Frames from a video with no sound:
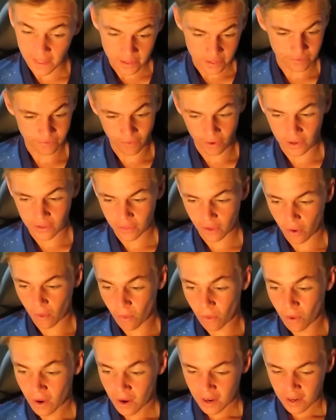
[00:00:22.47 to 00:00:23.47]
That's fine
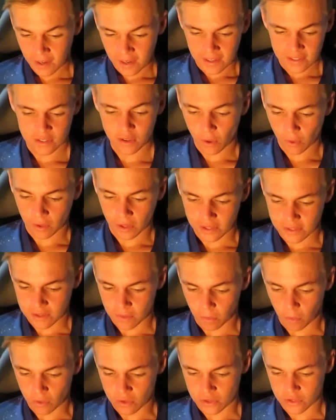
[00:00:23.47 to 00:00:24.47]
though, as long as
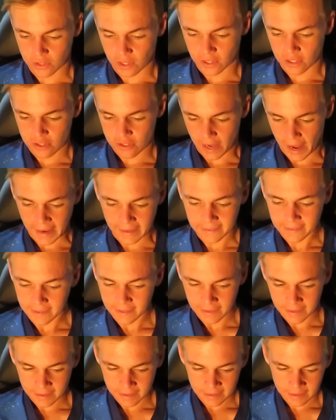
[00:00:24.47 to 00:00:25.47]
it wasn't they just added
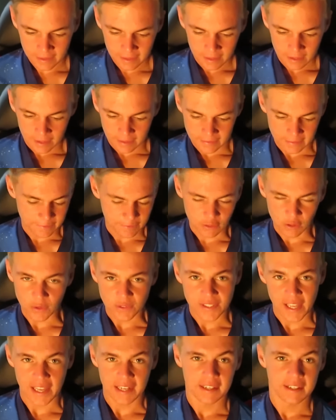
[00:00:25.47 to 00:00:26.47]
it in, they
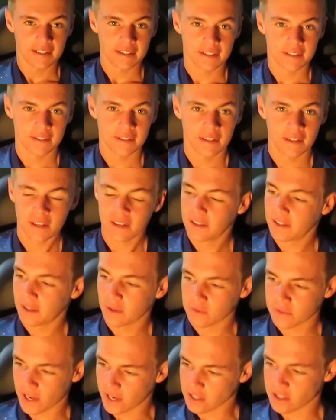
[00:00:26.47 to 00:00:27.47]
forgot to add it in.
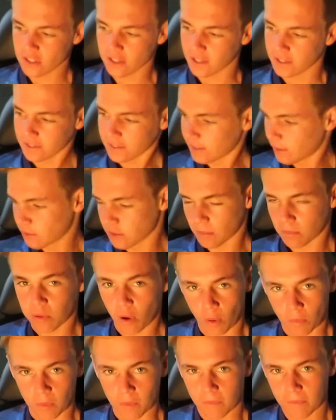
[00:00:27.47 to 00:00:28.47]
It was actually like there was a
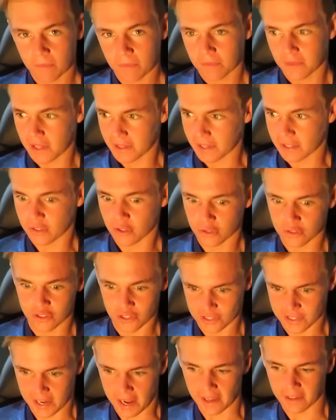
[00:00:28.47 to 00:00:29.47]
problem that they couldn't
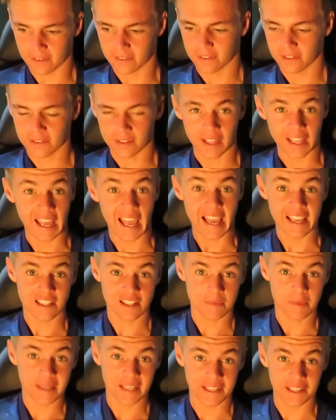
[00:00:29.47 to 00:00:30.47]
just add it in. There
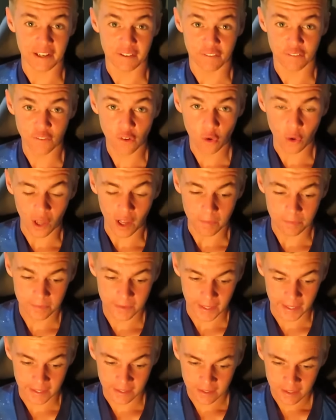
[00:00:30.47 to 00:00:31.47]
had to be a full
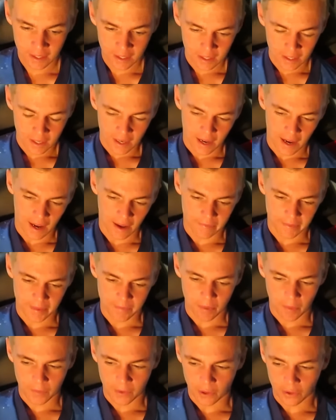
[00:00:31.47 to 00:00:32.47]
update, and
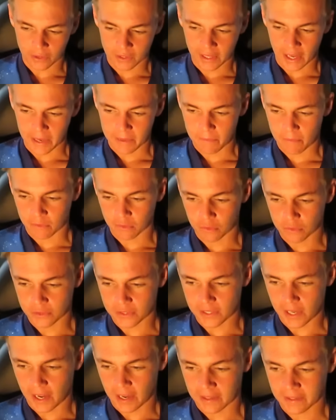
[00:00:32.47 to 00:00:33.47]
that probably only came through
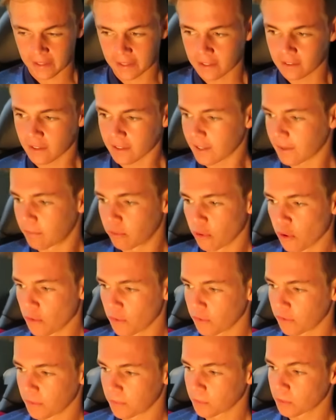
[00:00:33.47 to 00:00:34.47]
today. It needed like
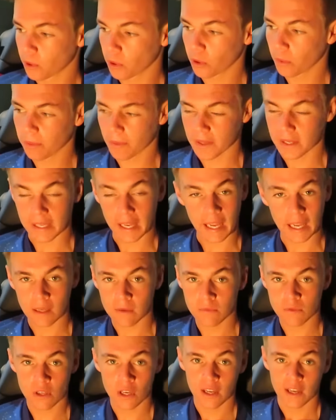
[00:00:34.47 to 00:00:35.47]
approval from Google Play
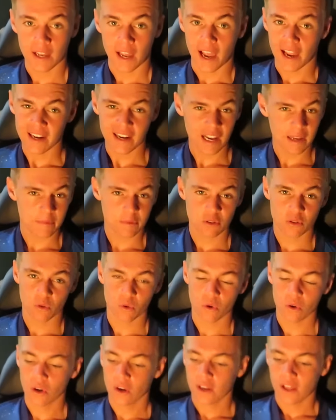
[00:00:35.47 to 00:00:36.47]
Games and App
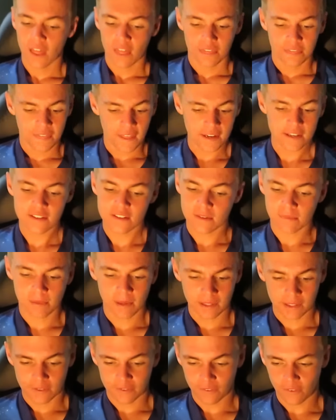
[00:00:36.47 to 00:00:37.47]
Store. That is
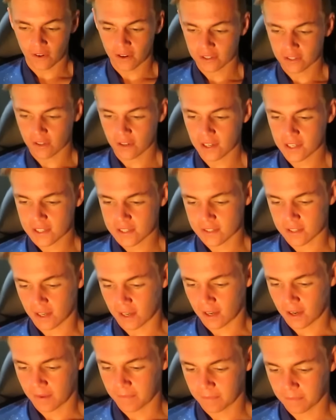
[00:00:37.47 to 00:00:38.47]
completely fine, guys.
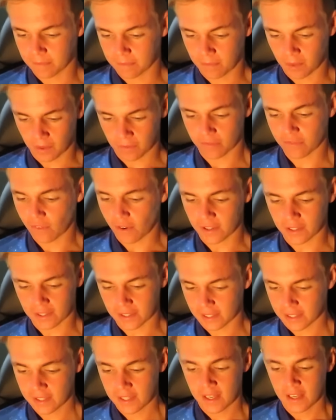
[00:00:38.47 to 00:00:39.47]
But
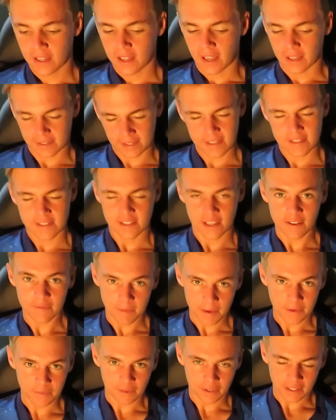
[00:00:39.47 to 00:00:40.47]
finally, at least they've
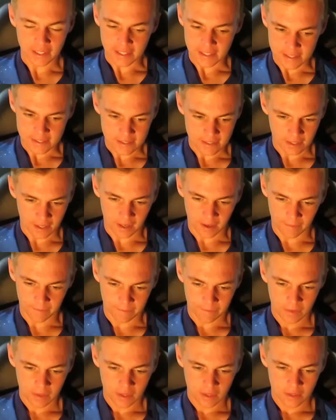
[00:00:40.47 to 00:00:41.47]
been released.
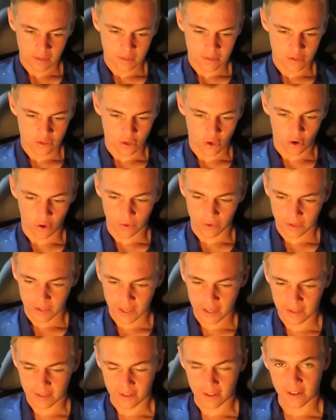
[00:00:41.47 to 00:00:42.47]
So
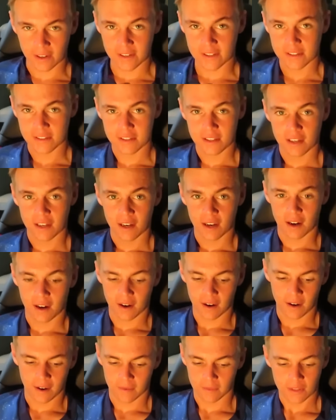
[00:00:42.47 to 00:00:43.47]
yeah, guys,
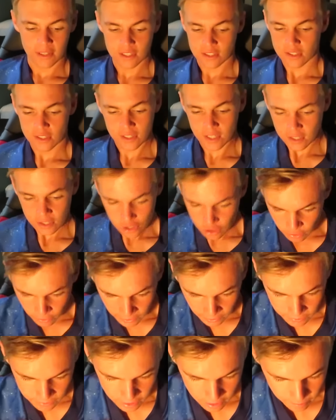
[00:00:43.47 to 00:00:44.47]
let's just get
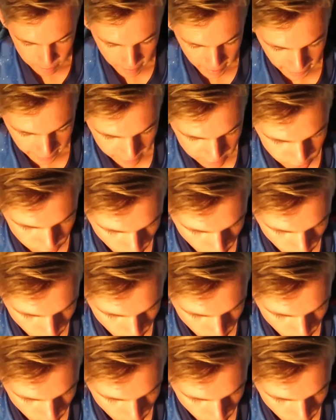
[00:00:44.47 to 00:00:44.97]
straight into the pack.